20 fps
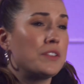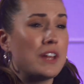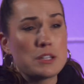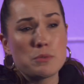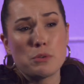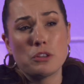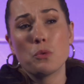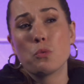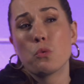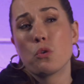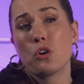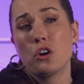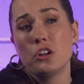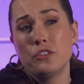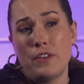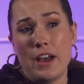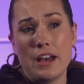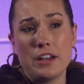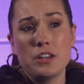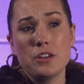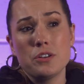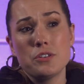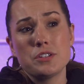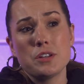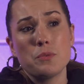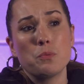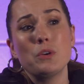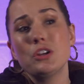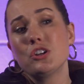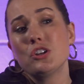that's what the world values,
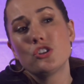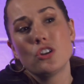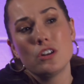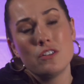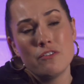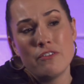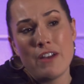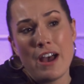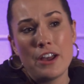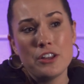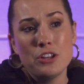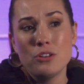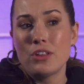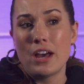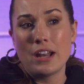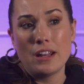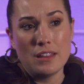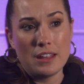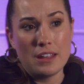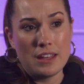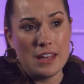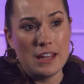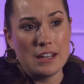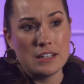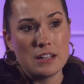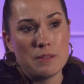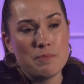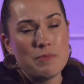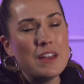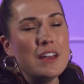and we shouldn't value that in the
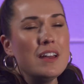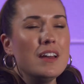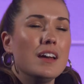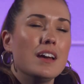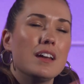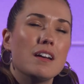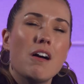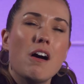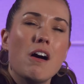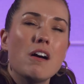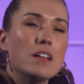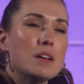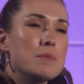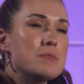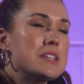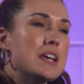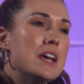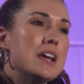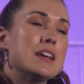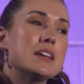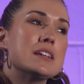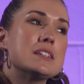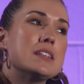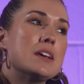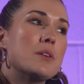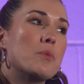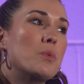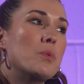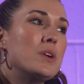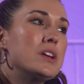kingdom. And all I'm saying is
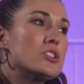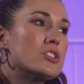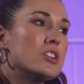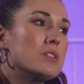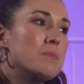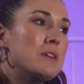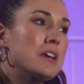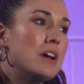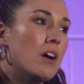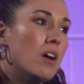that we should be